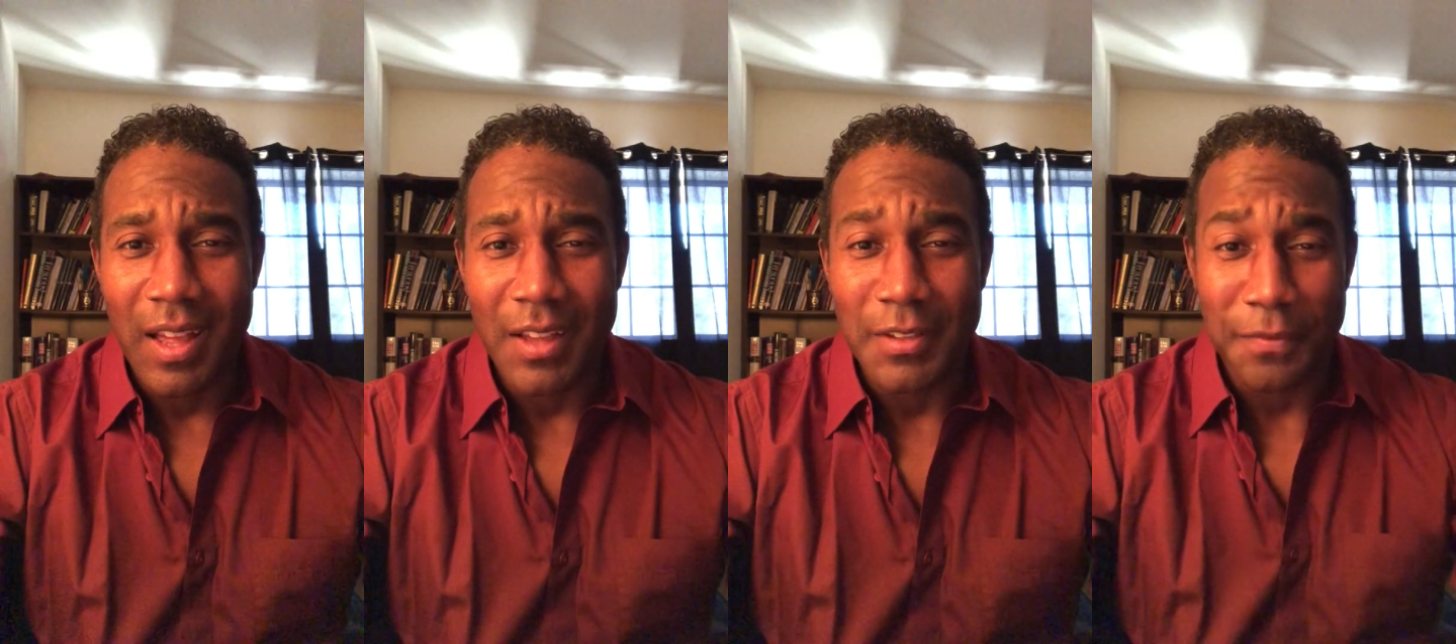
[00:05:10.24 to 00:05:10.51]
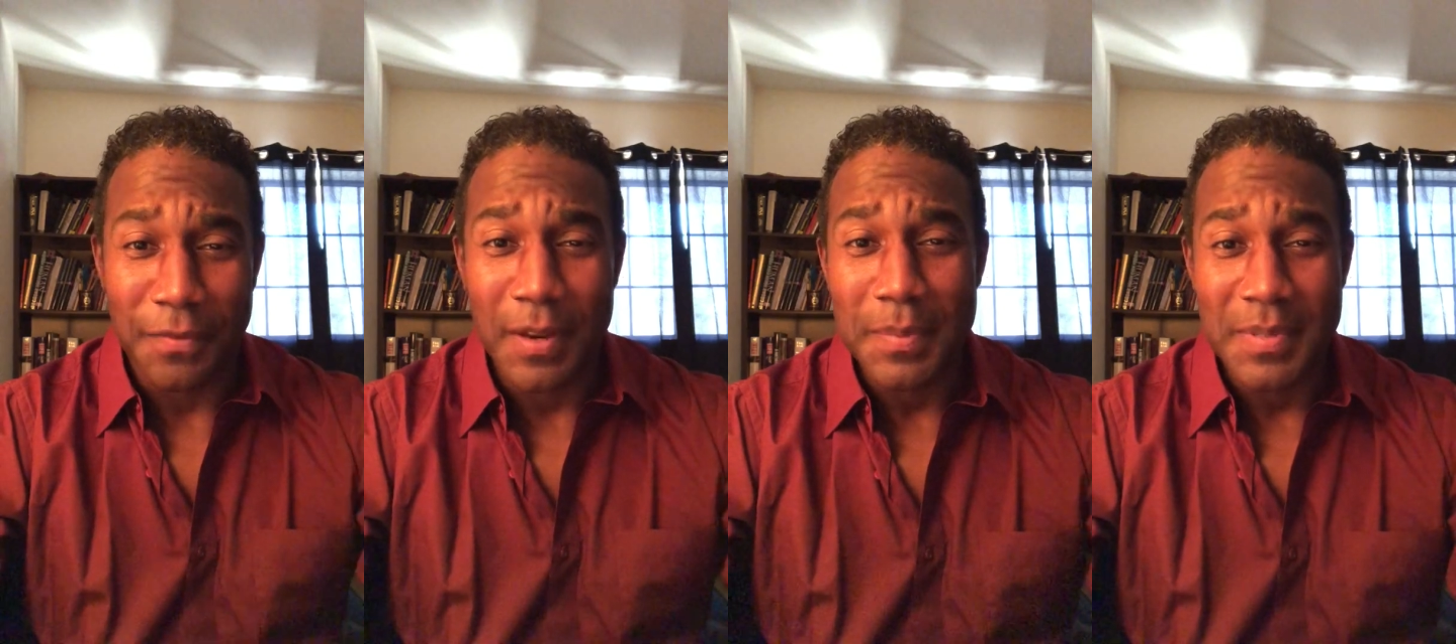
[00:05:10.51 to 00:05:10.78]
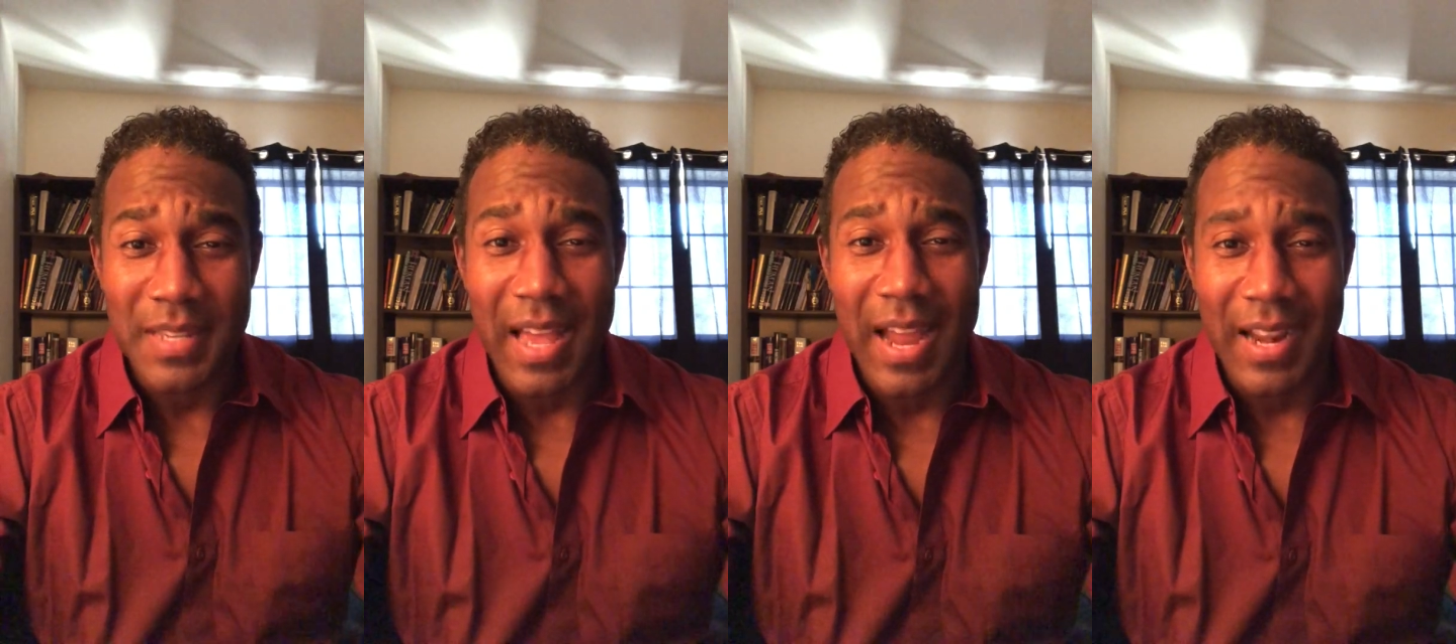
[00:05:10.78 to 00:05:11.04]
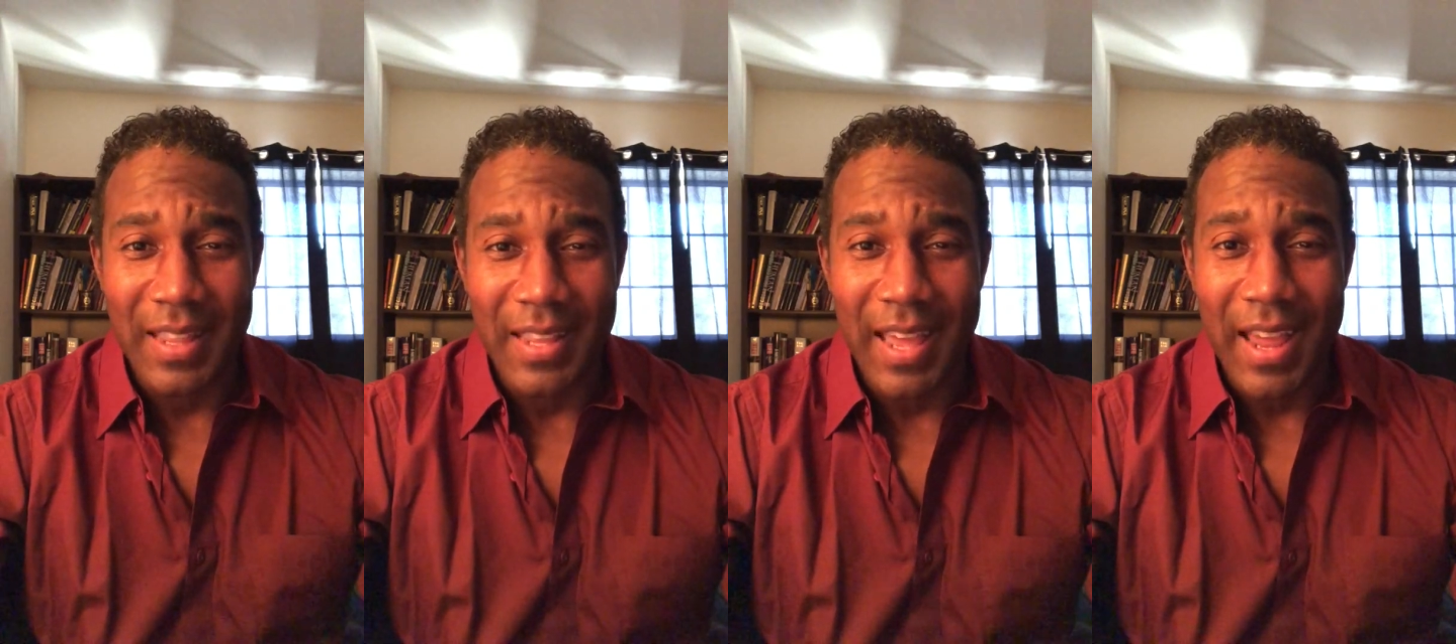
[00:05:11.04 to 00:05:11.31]
On the flip
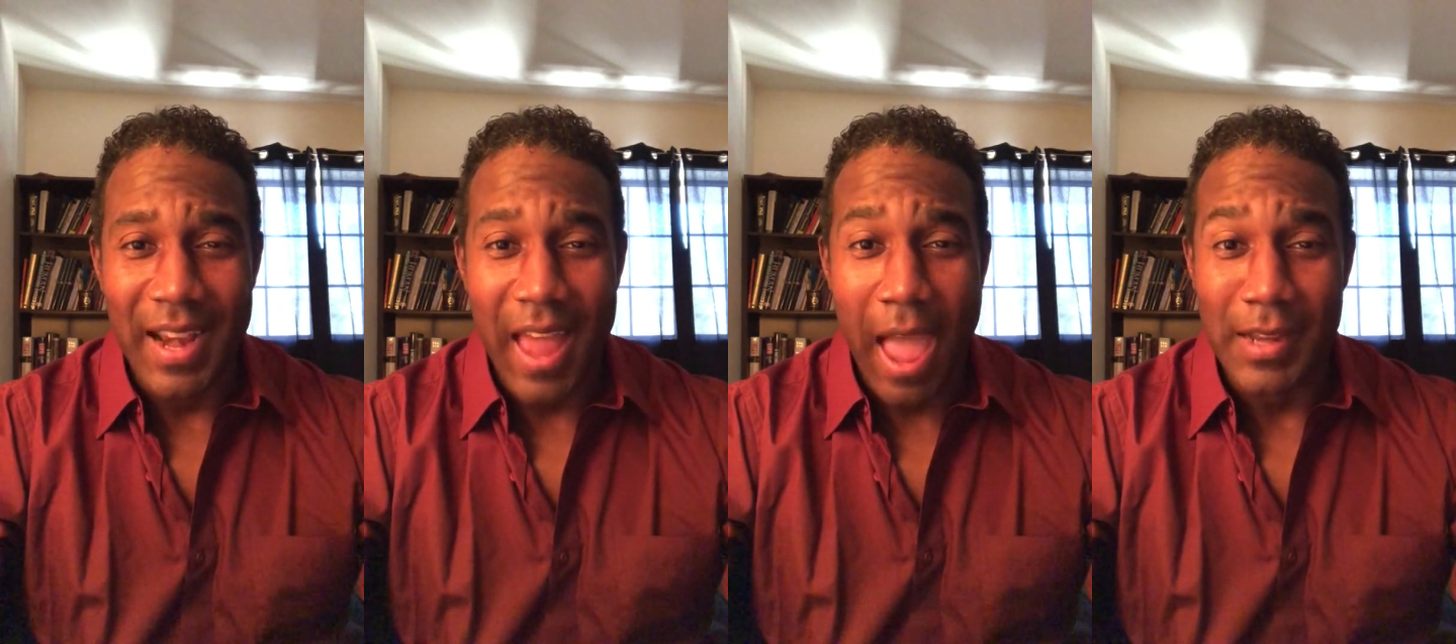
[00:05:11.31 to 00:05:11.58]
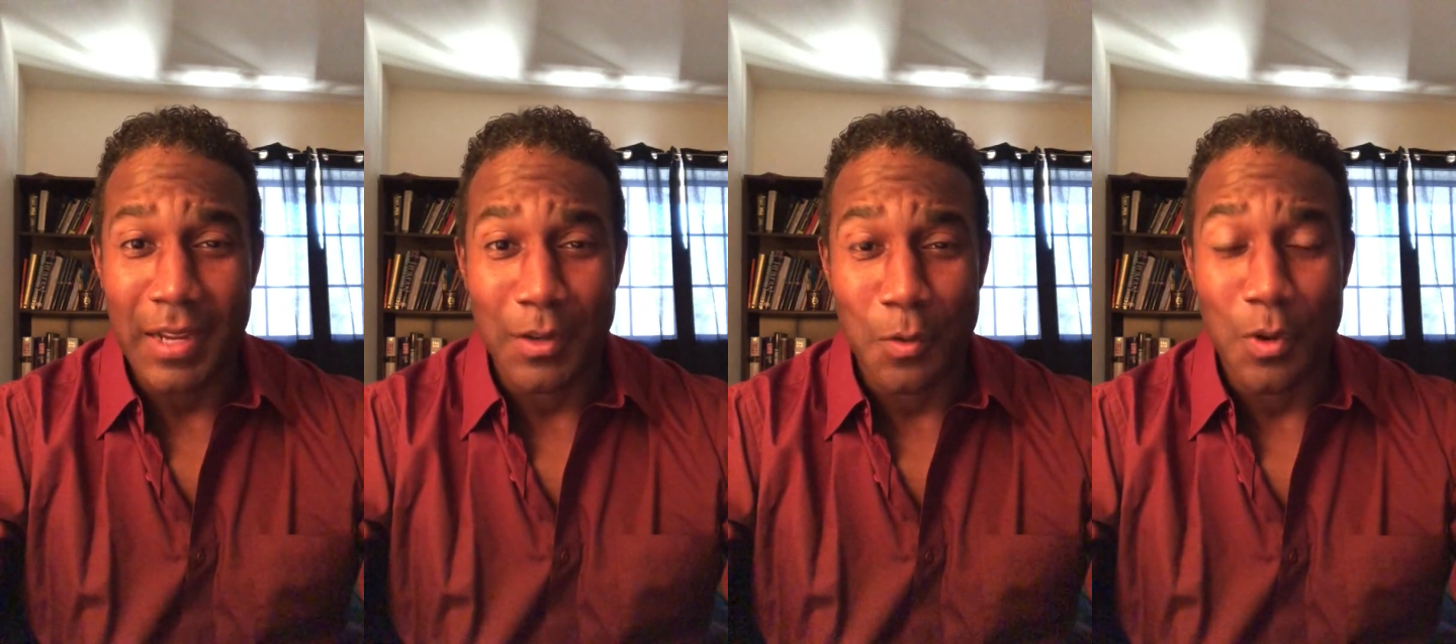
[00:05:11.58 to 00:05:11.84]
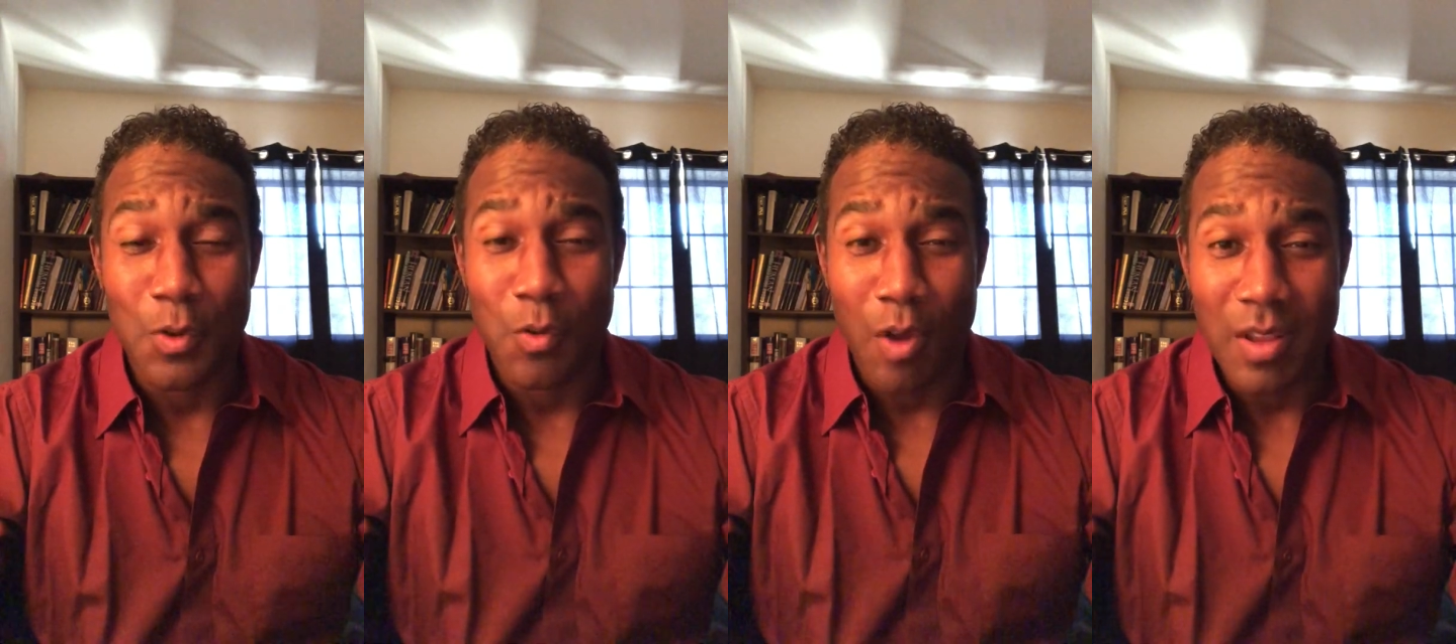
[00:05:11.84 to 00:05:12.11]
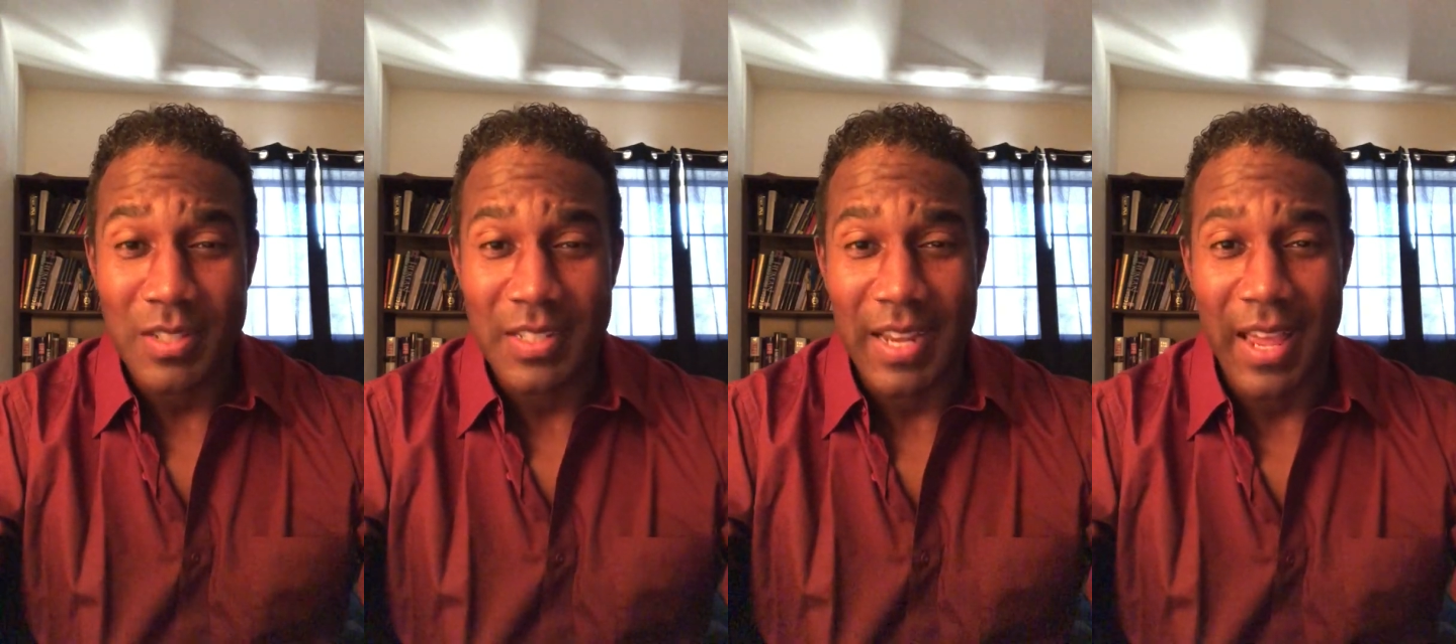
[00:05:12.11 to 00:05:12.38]
side of that, I could go
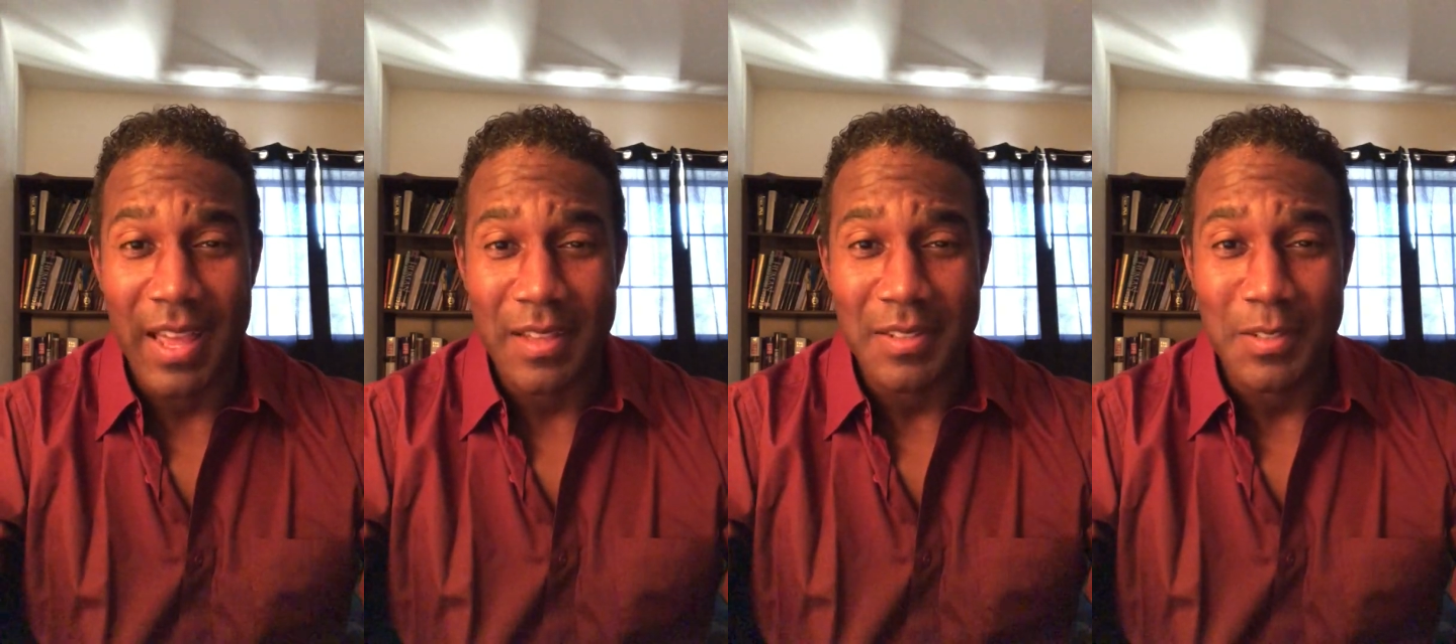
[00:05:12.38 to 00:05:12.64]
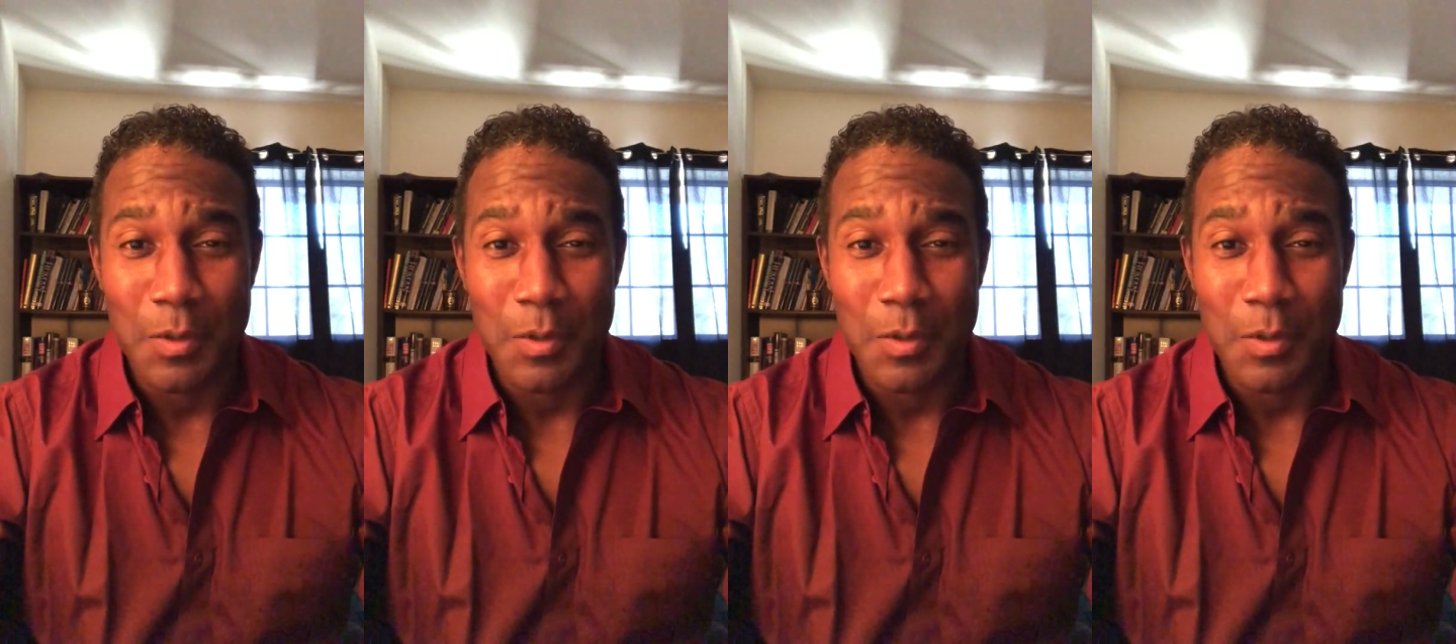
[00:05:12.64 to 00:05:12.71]
across town